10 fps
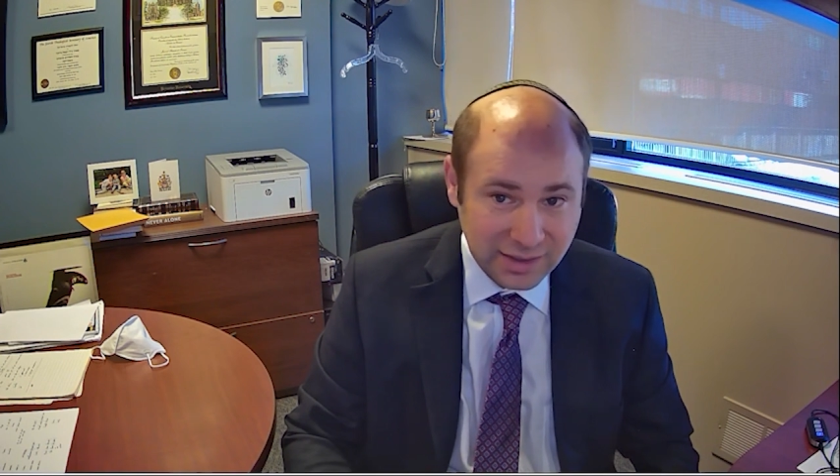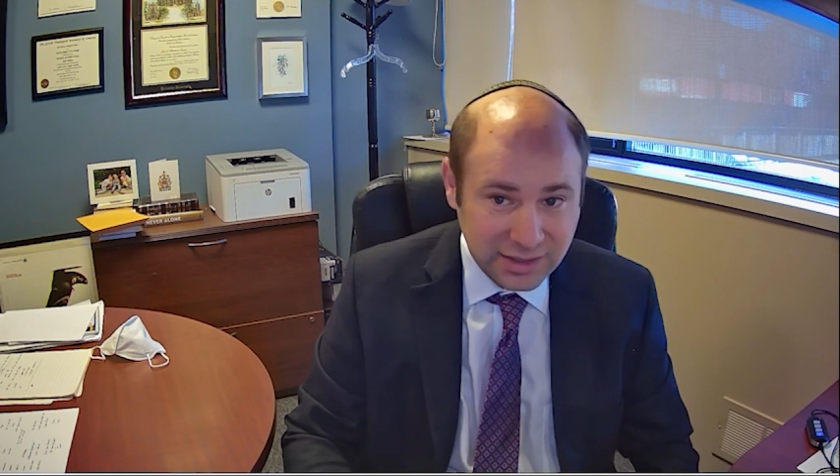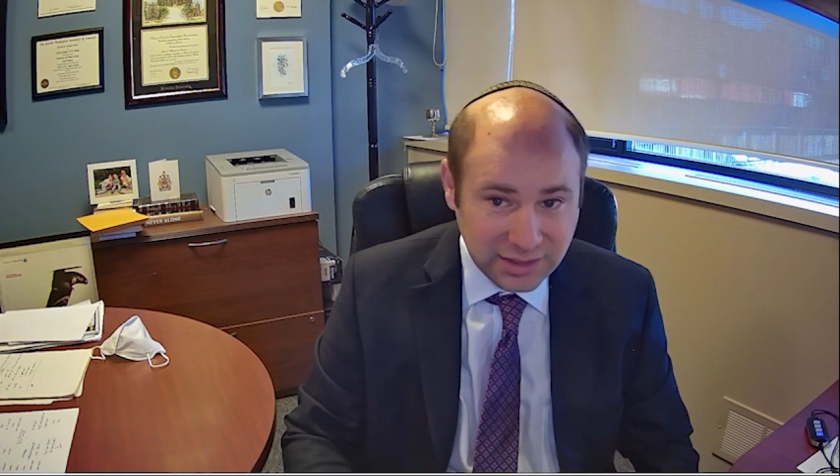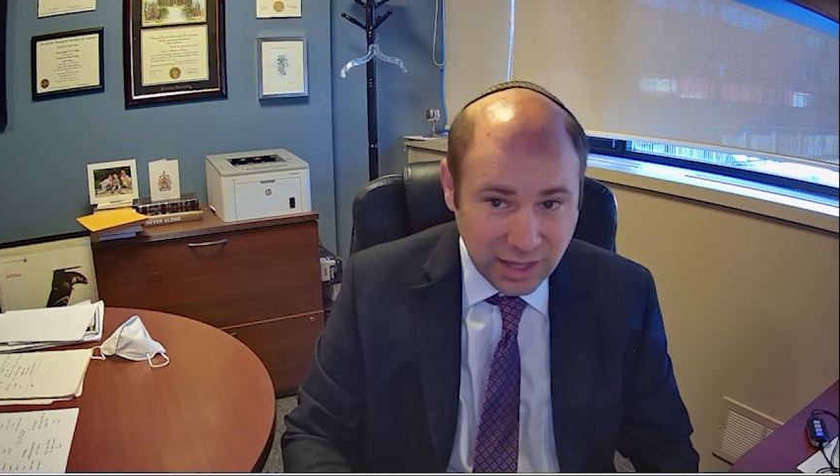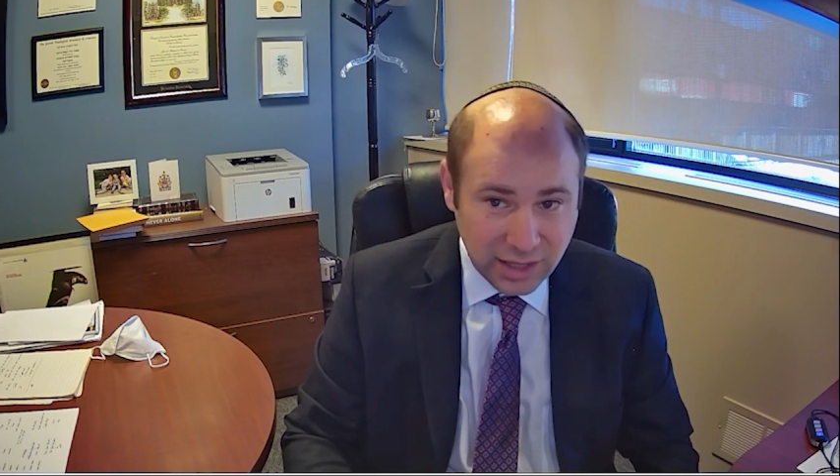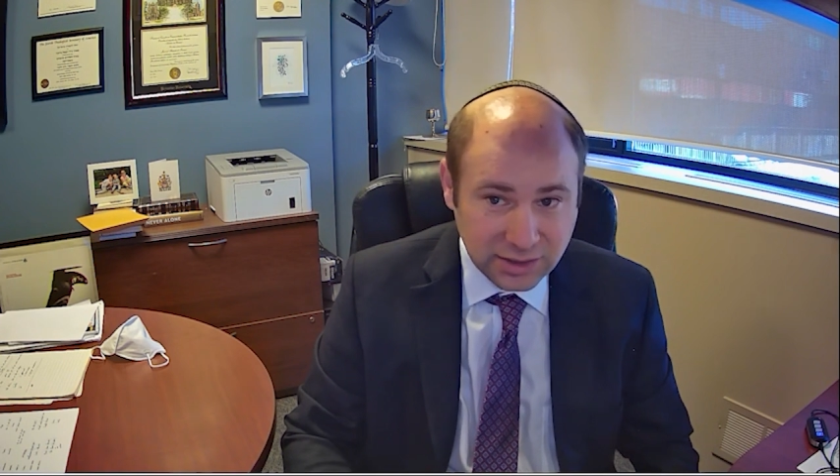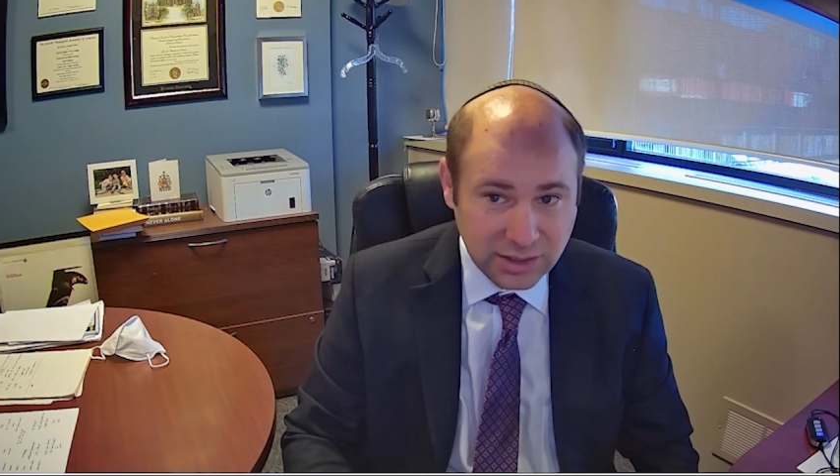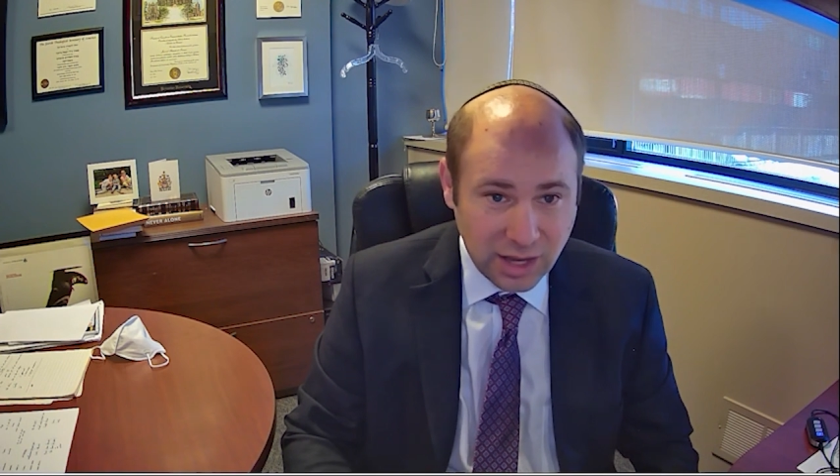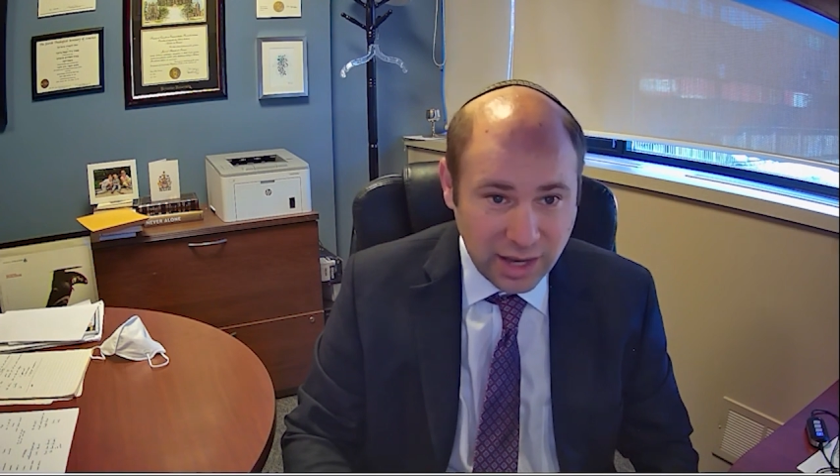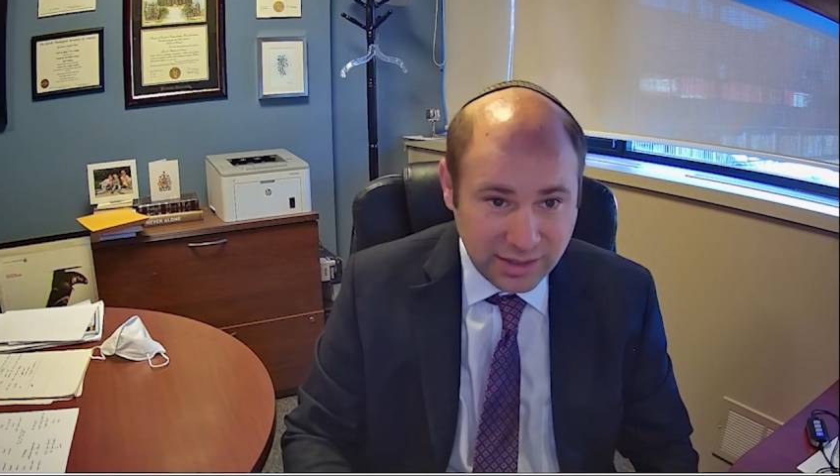and
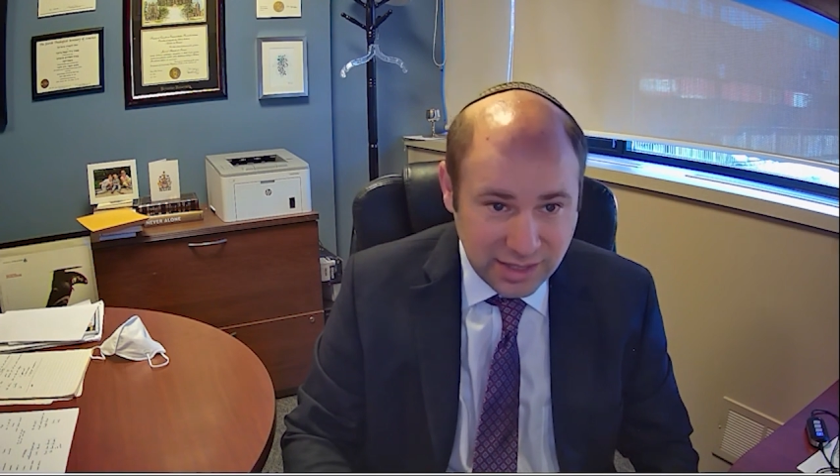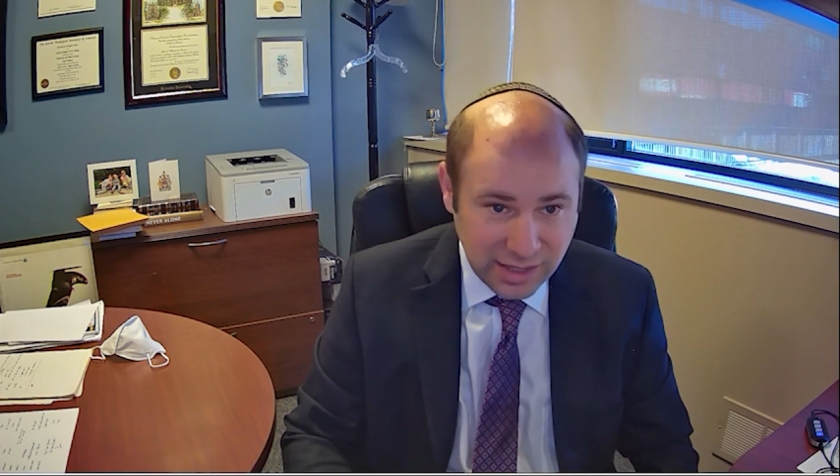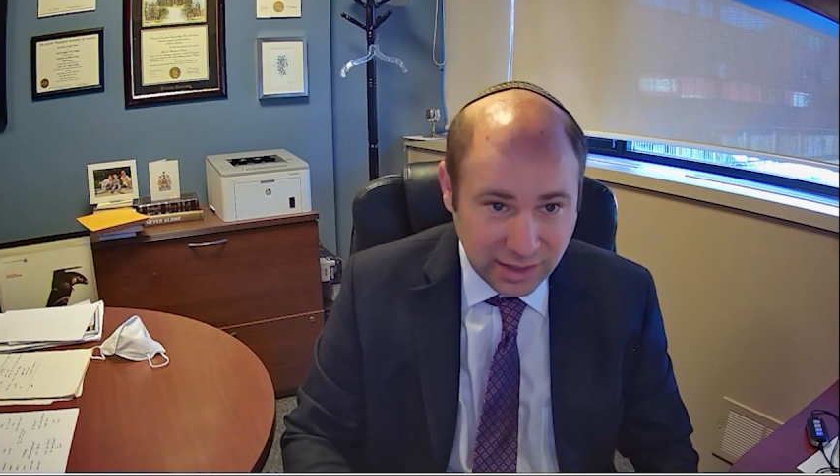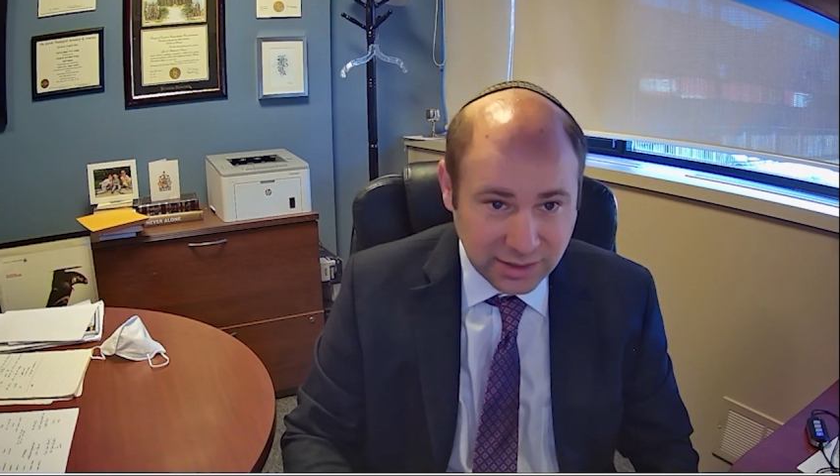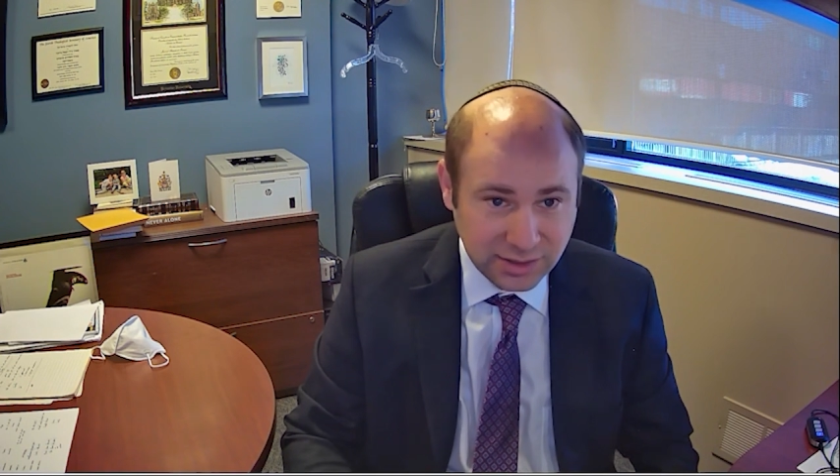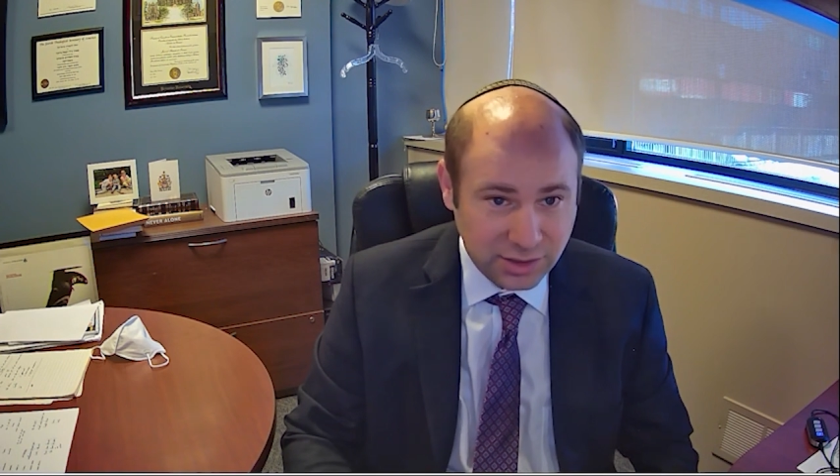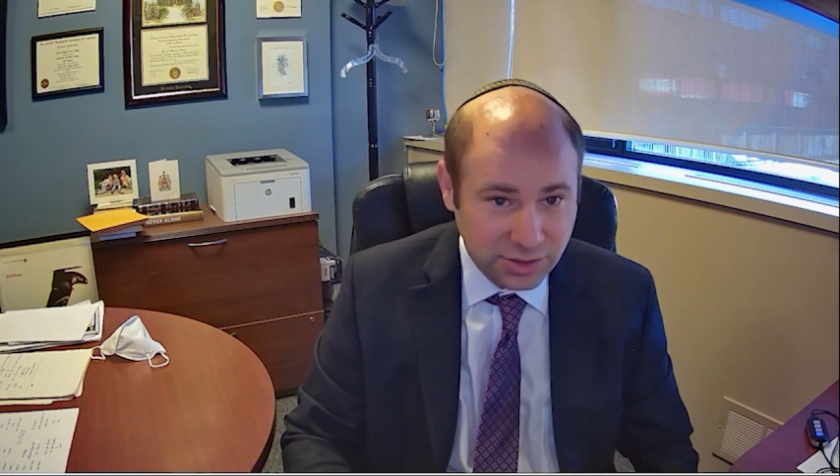discuss ideas.